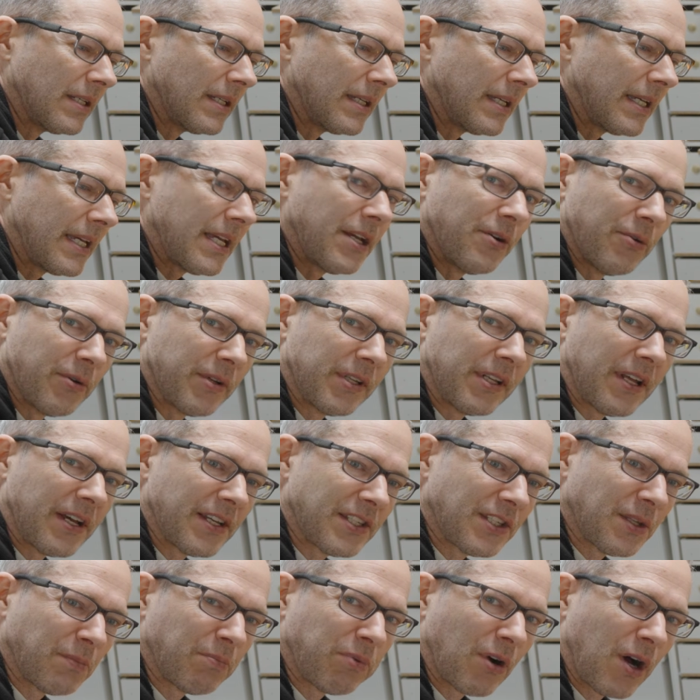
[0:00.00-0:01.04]
Herein
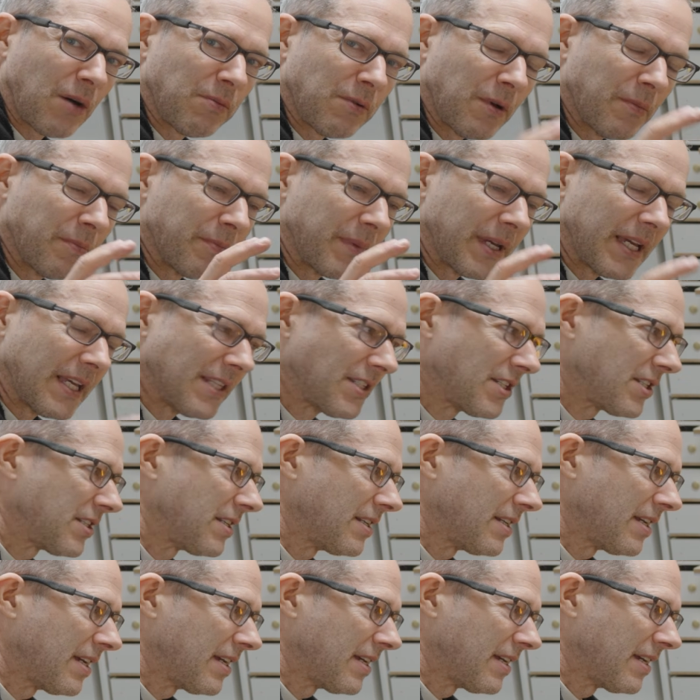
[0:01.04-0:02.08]
lies the problem.
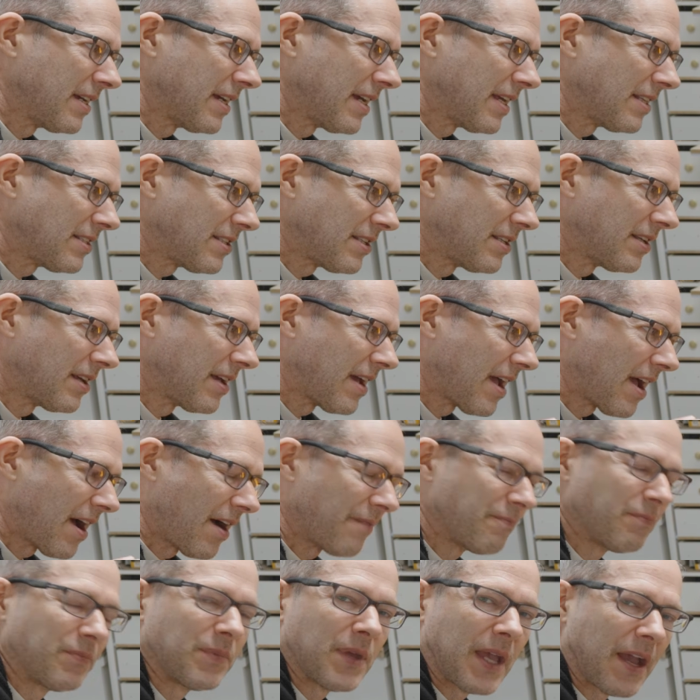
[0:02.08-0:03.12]

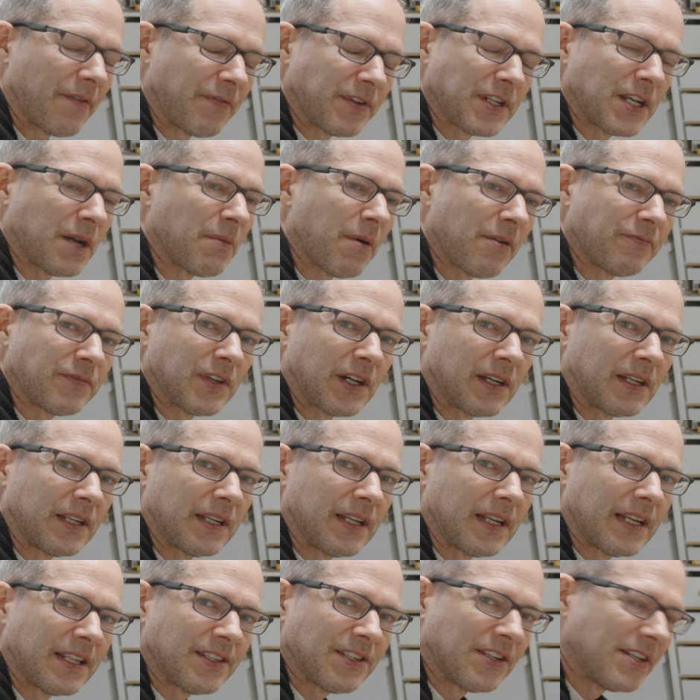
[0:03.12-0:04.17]
Every time I've done
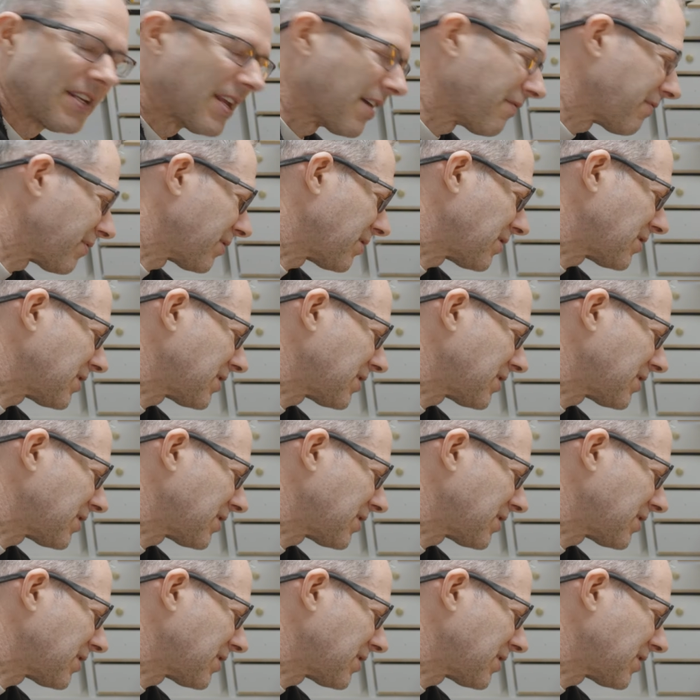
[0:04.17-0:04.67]
it, it's never the